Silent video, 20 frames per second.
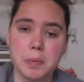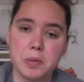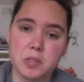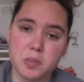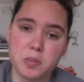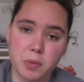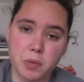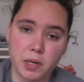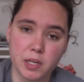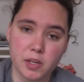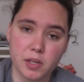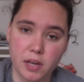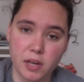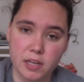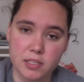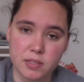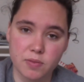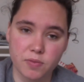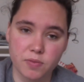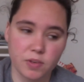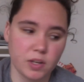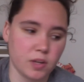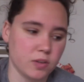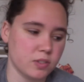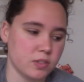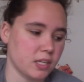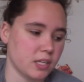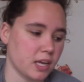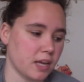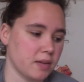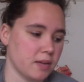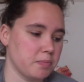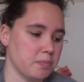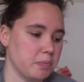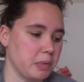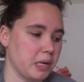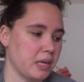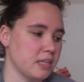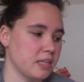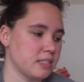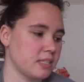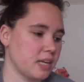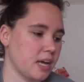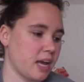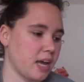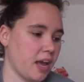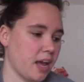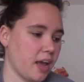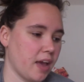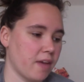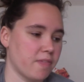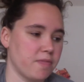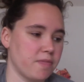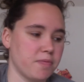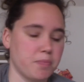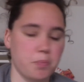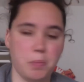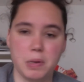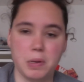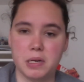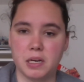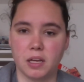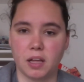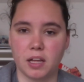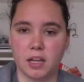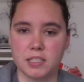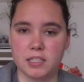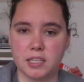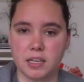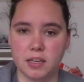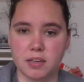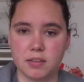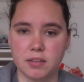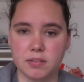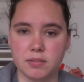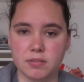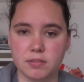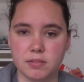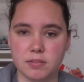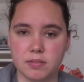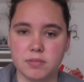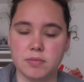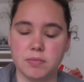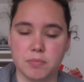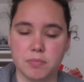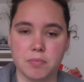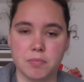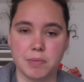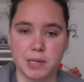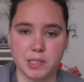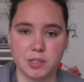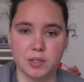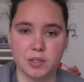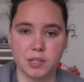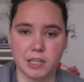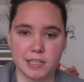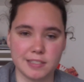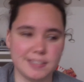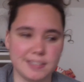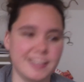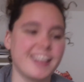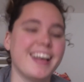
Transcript: to bring you guys some videos again because I have been neglecting my duties.